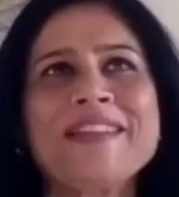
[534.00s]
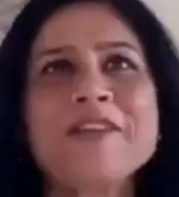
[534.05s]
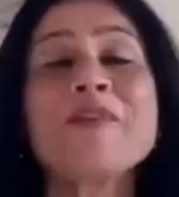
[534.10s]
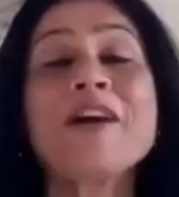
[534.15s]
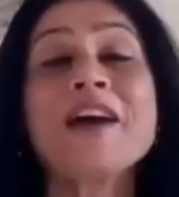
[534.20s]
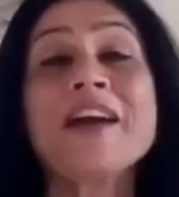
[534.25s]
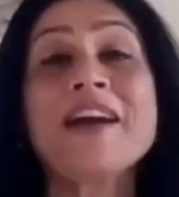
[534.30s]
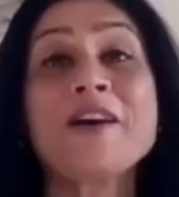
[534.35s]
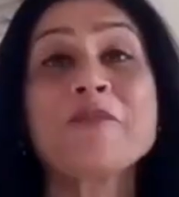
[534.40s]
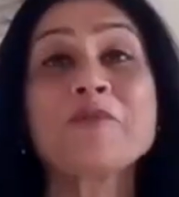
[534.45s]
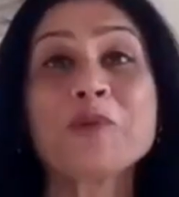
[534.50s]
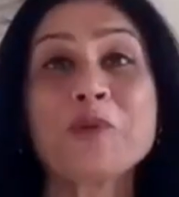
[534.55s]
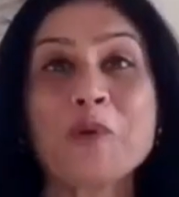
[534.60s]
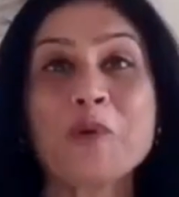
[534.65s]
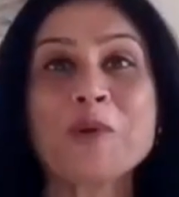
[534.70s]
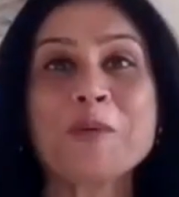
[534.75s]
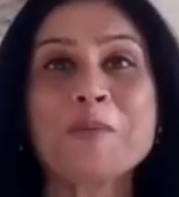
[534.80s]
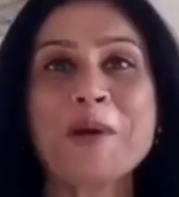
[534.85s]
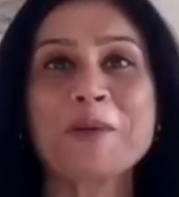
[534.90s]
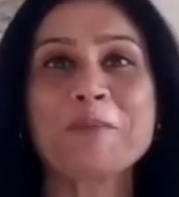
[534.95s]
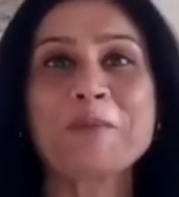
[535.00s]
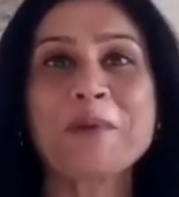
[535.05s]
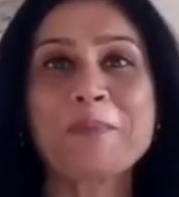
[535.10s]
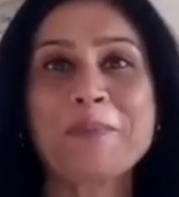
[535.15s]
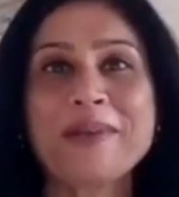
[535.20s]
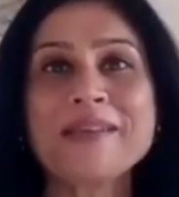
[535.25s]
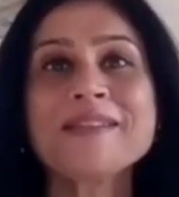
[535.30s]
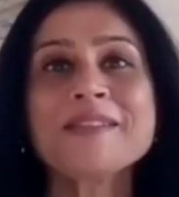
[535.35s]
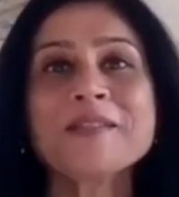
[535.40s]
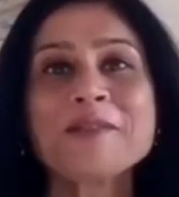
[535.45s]
and if I have to talk about my
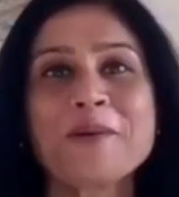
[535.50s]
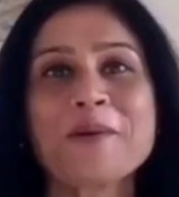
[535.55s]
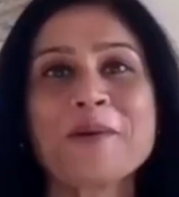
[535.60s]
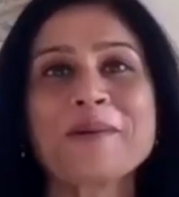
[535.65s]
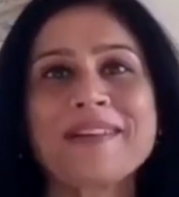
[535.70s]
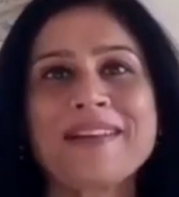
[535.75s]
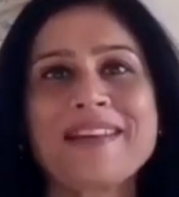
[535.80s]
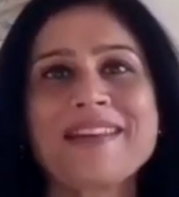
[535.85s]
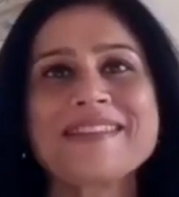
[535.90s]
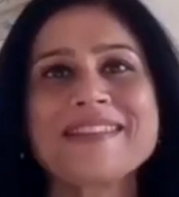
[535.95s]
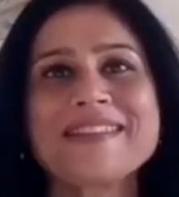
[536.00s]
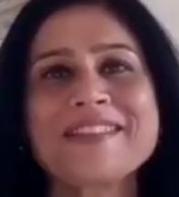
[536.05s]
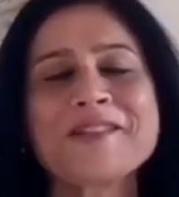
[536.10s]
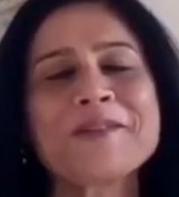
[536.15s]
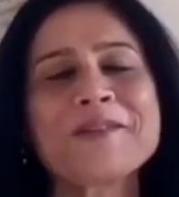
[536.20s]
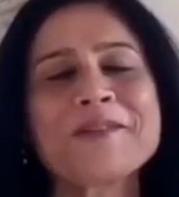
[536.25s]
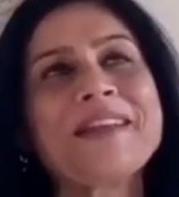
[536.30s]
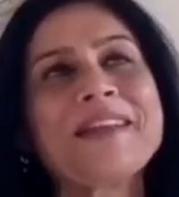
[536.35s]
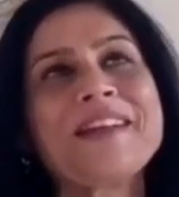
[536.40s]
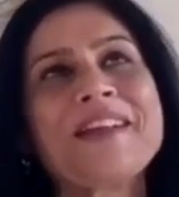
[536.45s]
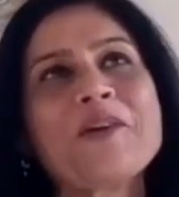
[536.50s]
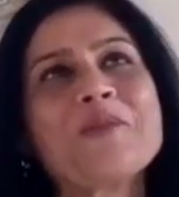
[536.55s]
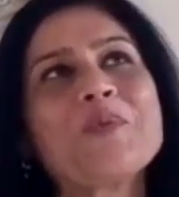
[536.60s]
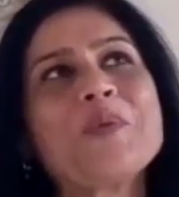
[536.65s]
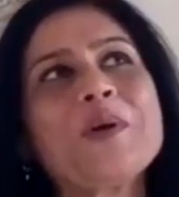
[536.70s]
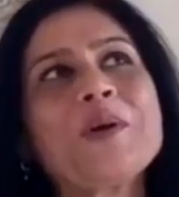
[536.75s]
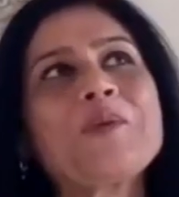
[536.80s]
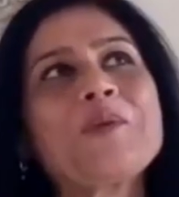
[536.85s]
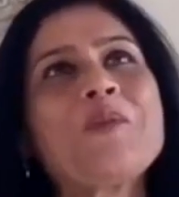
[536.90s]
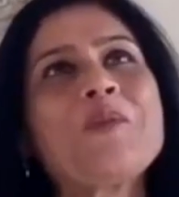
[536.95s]
present organization that I
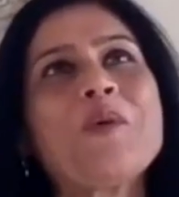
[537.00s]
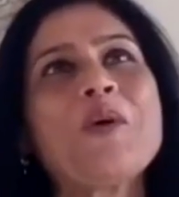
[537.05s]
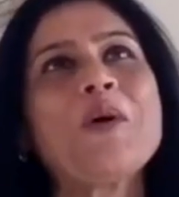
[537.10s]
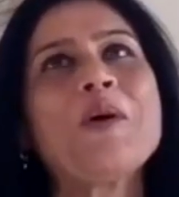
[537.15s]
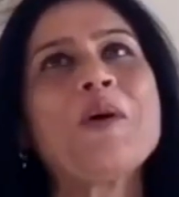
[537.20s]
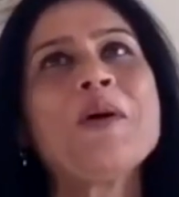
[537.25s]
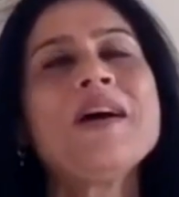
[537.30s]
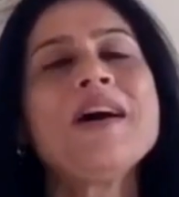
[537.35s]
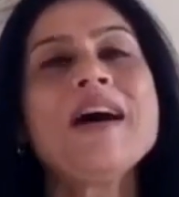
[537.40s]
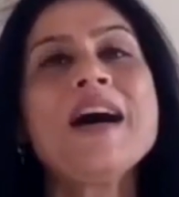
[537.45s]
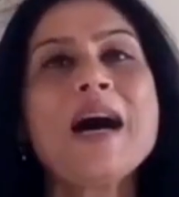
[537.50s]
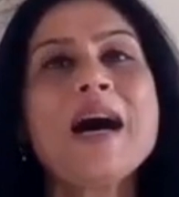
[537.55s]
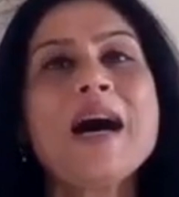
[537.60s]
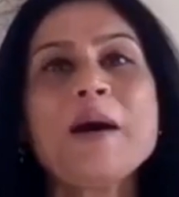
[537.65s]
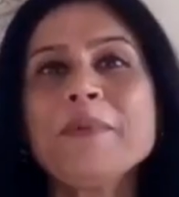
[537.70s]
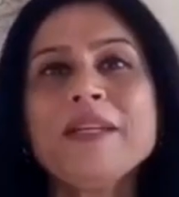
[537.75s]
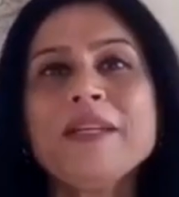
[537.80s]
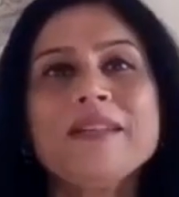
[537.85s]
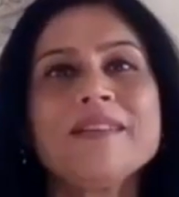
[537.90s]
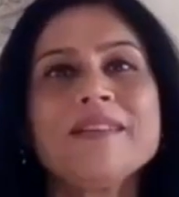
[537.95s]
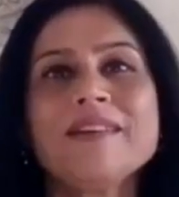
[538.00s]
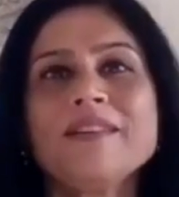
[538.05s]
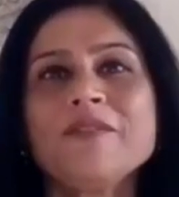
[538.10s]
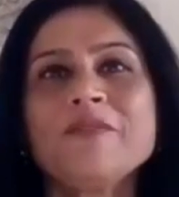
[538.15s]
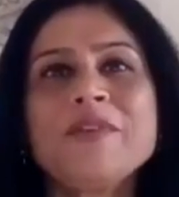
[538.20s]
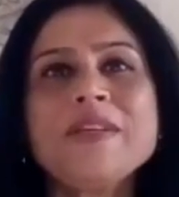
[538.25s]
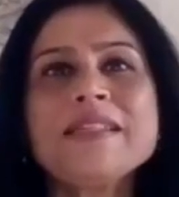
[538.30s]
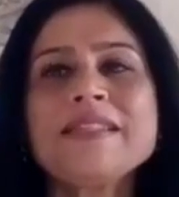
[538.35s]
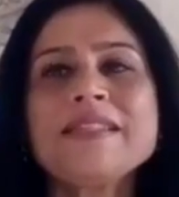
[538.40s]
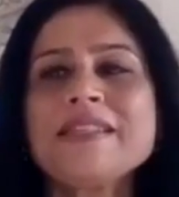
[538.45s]
work for, I mm-hmm. mean,
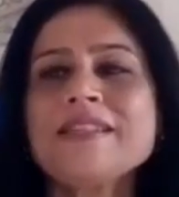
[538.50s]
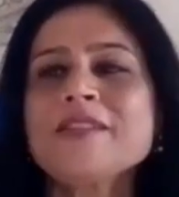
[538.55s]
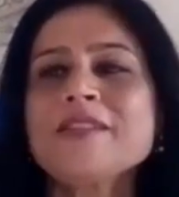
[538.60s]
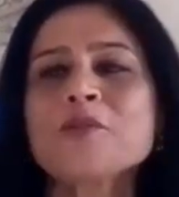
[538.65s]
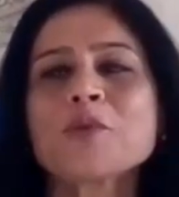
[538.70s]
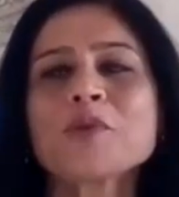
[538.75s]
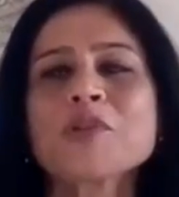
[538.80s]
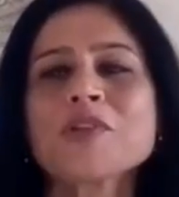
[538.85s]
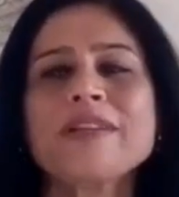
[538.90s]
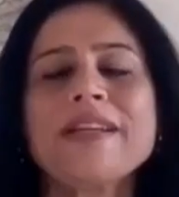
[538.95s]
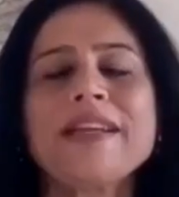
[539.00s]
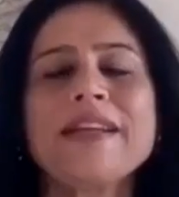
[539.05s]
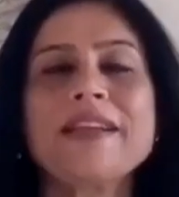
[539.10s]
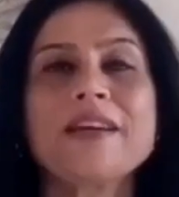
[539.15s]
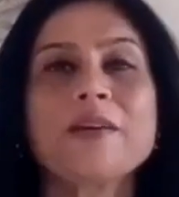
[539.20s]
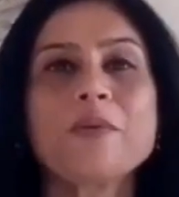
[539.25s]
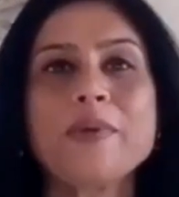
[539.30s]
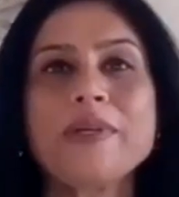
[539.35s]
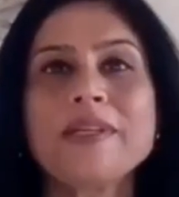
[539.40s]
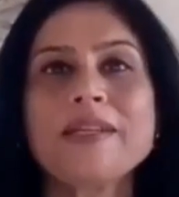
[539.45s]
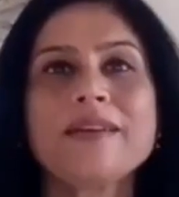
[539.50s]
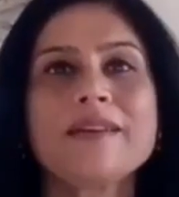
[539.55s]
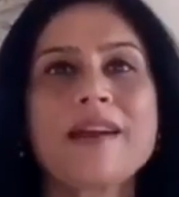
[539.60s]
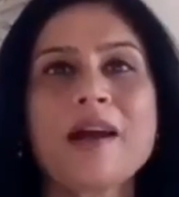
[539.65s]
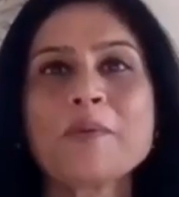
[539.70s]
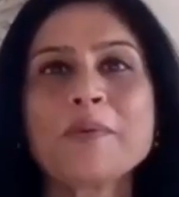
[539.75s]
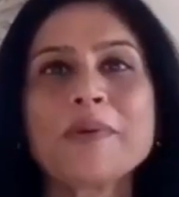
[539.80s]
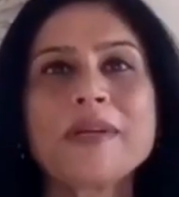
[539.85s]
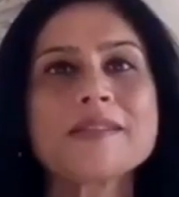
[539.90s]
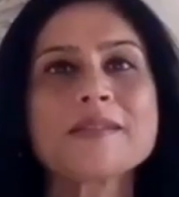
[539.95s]
we see social inequity
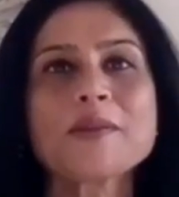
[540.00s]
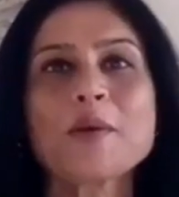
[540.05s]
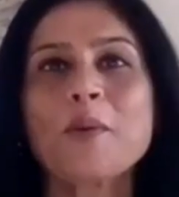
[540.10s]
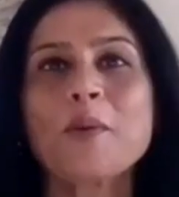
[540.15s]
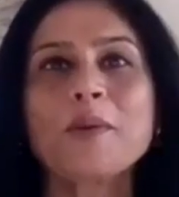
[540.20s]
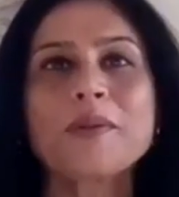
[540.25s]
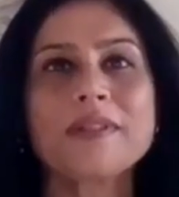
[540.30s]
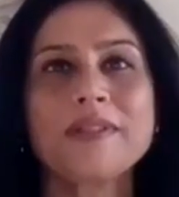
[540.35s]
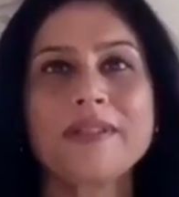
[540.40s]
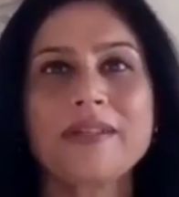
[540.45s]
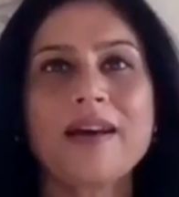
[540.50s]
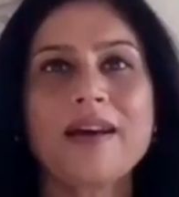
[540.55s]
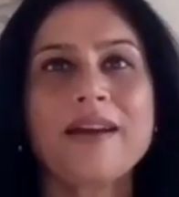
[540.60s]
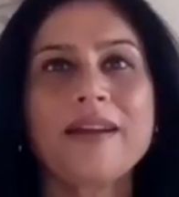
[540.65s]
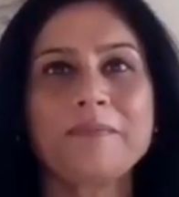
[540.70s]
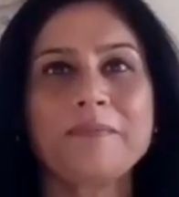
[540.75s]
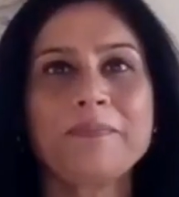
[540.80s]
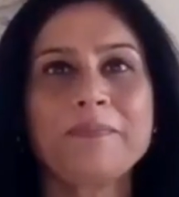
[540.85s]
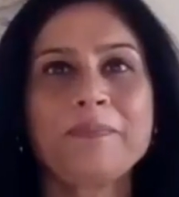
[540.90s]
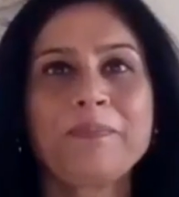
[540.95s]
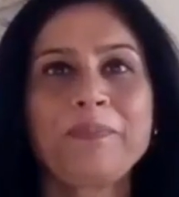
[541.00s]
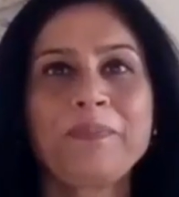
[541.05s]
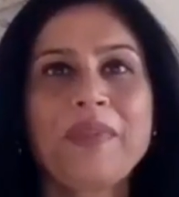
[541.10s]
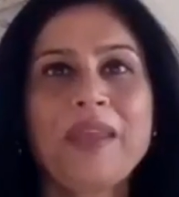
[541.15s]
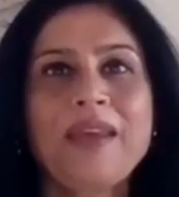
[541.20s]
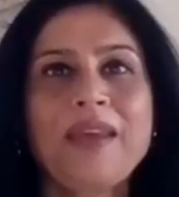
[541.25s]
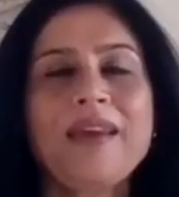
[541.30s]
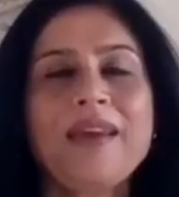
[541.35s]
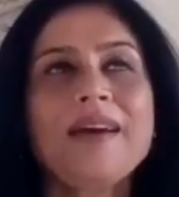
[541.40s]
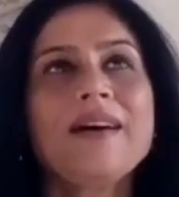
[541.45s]
around us all the time.
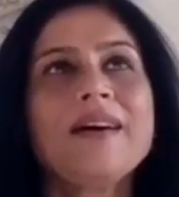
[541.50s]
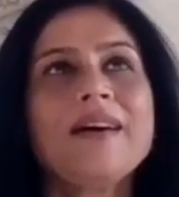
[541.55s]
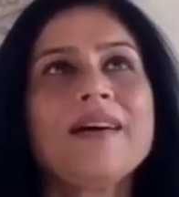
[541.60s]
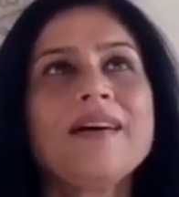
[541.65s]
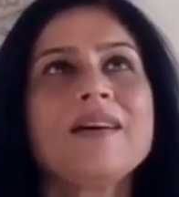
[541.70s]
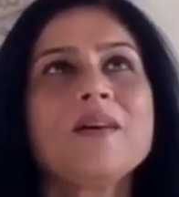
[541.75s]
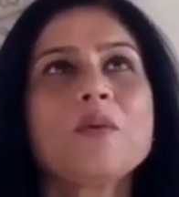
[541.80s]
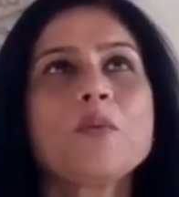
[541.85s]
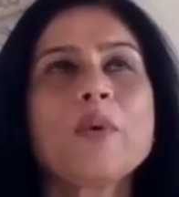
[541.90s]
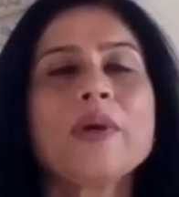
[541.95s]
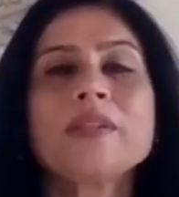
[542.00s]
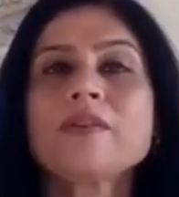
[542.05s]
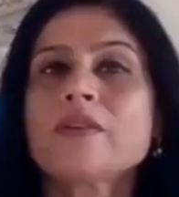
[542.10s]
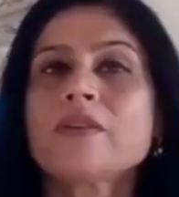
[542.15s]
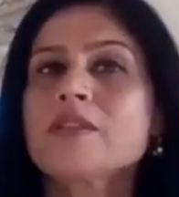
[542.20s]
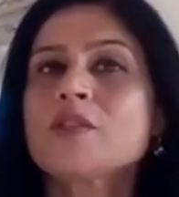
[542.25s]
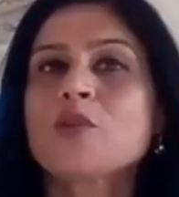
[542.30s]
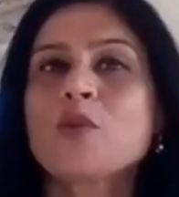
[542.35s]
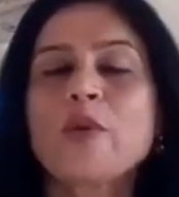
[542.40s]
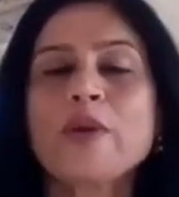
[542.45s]
Mm. Uh, whether it's